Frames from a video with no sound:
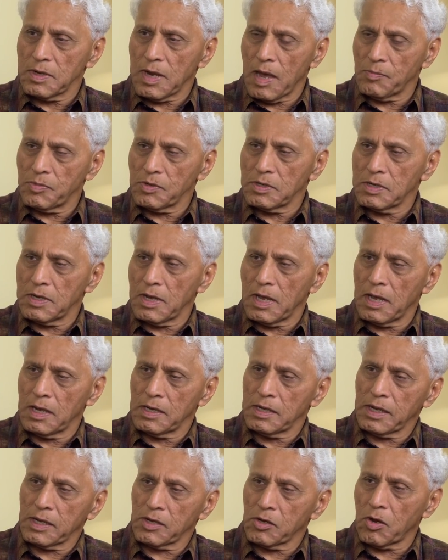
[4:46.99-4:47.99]
happen
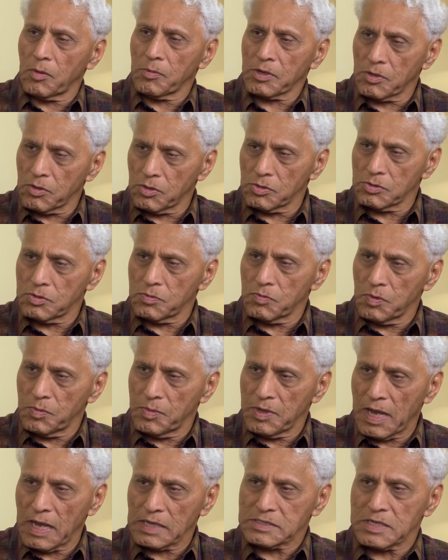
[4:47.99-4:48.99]
and economic growth would
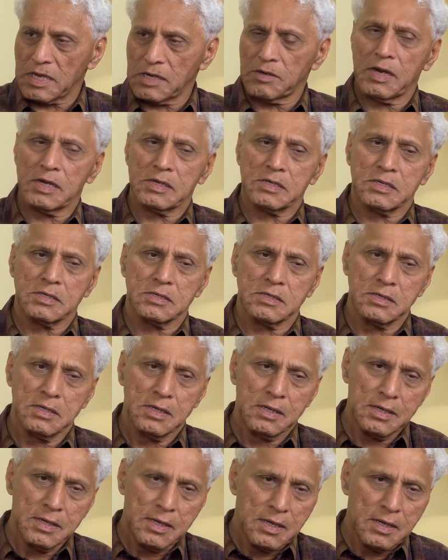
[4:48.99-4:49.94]
be accelerated.